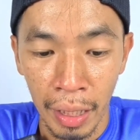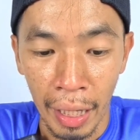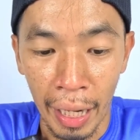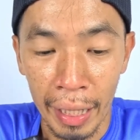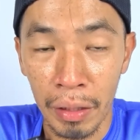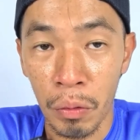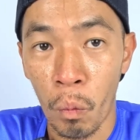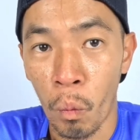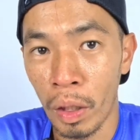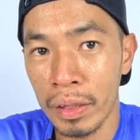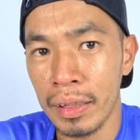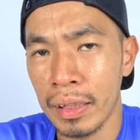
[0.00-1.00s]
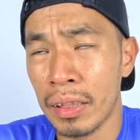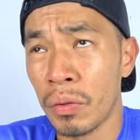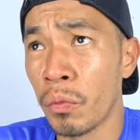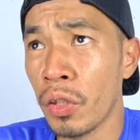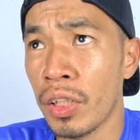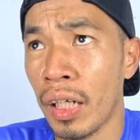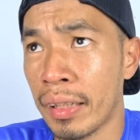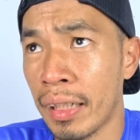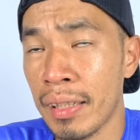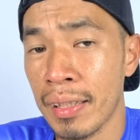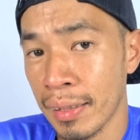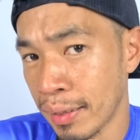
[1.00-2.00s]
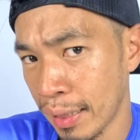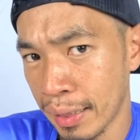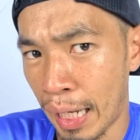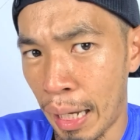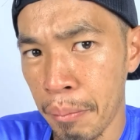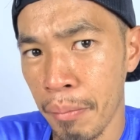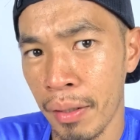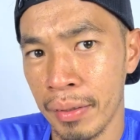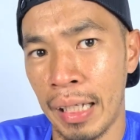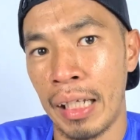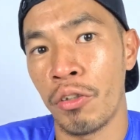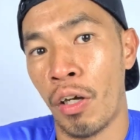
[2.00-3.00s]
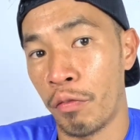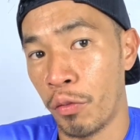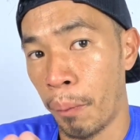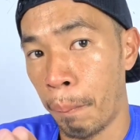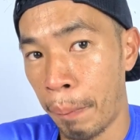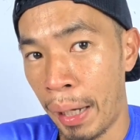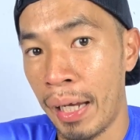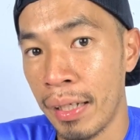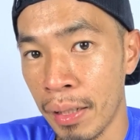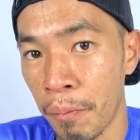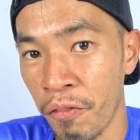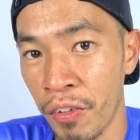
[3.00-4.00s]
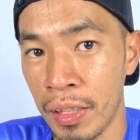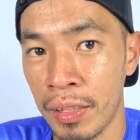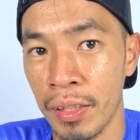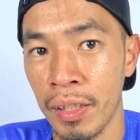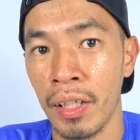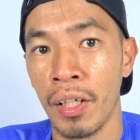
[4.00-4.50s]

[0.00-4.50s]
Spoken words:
And once it's reached, I think 6 a.m., then you have to pay the fees.